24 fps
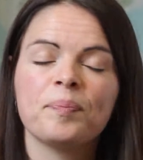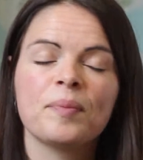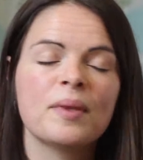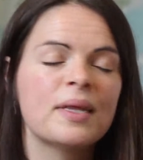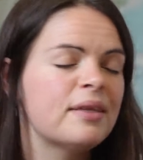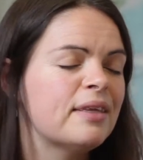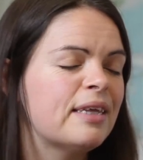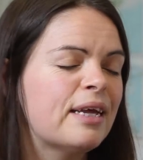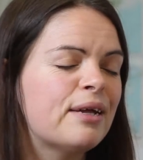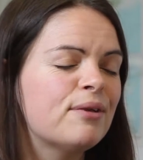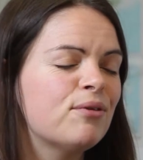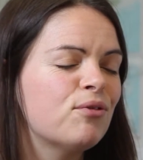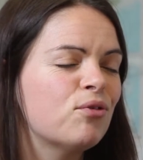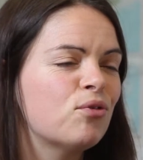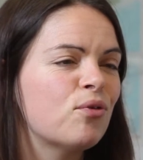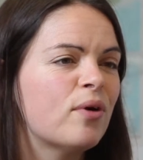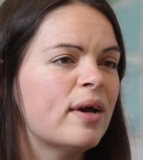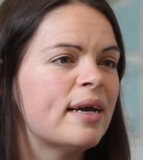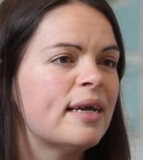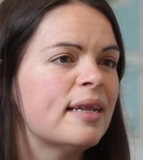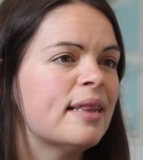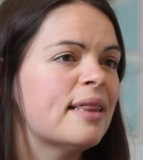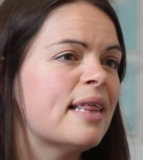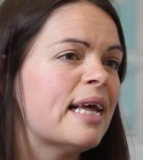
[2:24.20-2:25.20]
Sounds
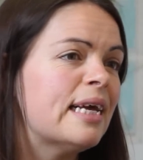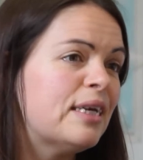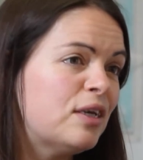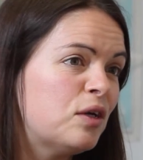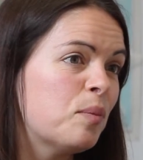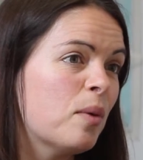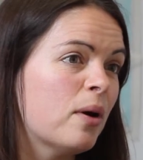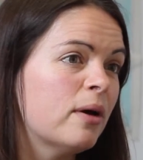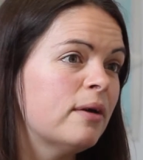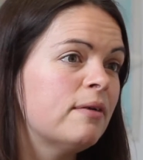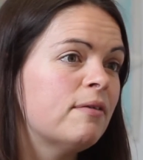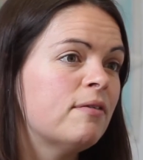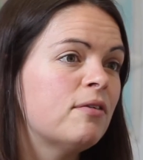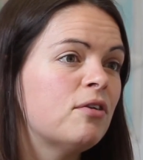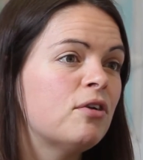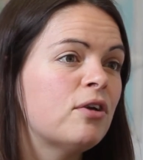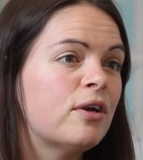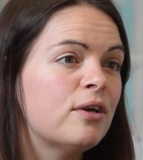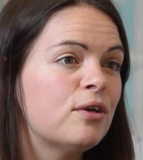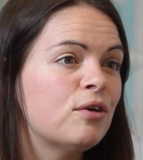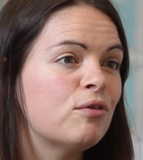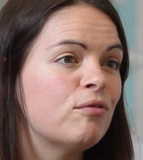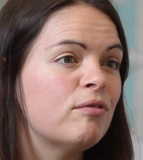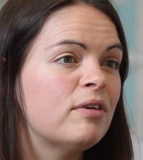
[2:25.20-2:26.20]
great. Thank you, Mike, for
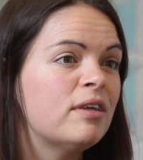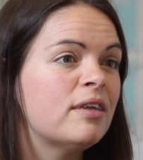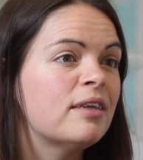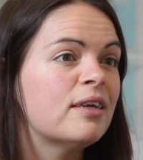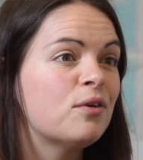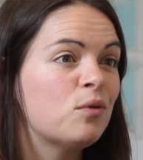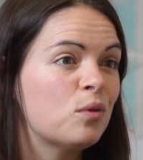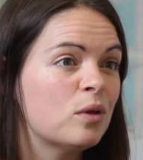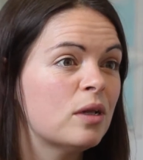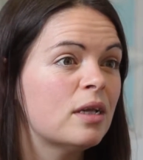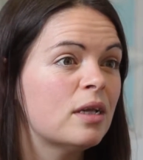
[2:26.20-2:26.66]
sharing your research with